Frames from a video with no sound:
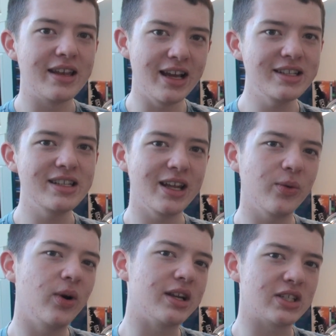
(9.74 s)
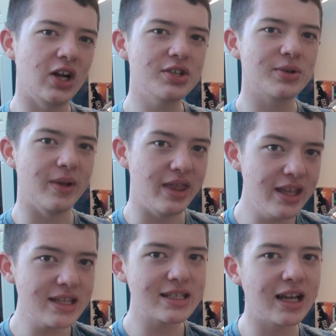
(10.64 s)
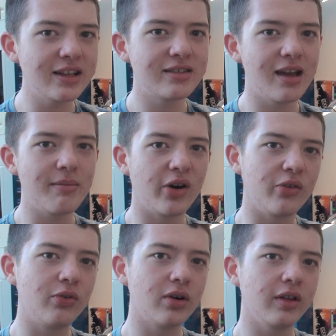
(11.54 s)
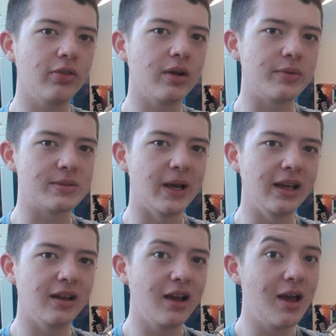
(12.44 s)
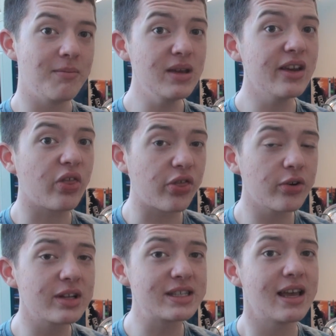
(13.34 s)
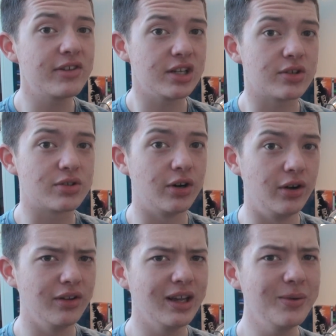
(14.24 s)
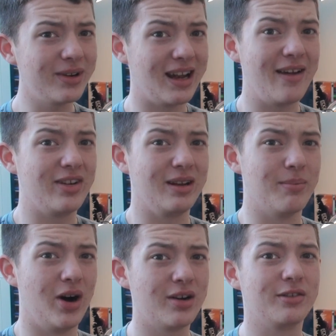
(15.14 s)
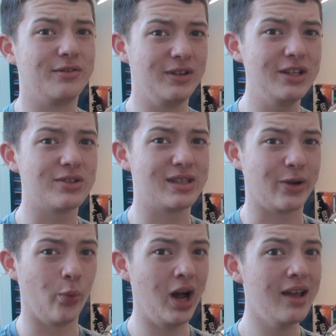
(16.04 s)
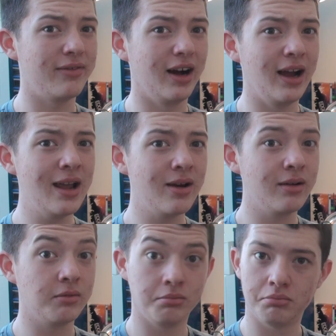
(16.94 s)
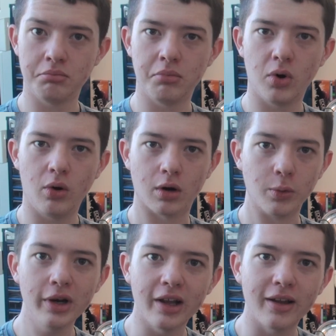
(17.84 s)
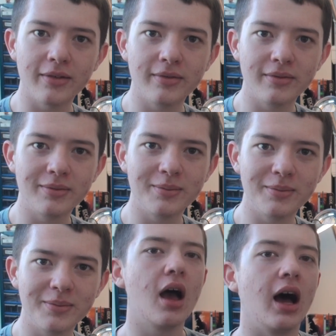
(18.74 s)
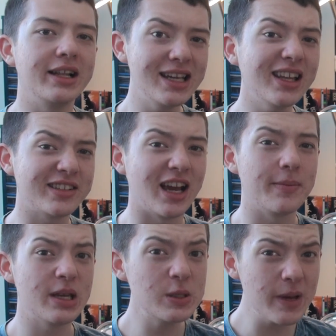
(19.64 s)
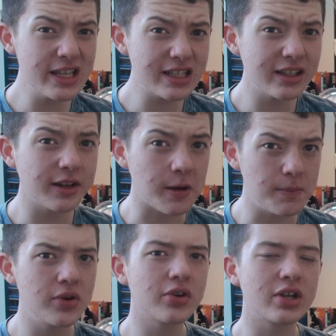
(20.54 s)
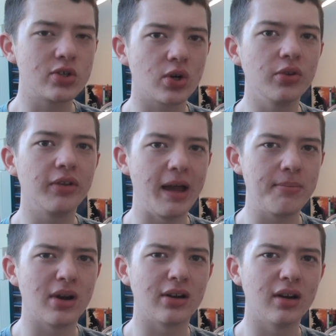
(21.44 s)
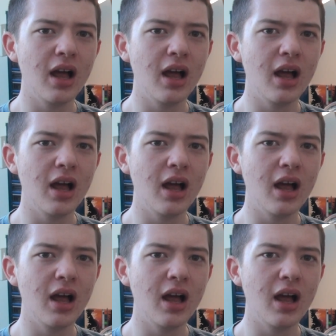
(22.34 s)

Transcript: 1981 is also when this teletype model 43 was made. Being 37 years old, it wouldn't have any modern features like Wi-Fi. Or would it? A teletype is basically a computer-controlled typewriter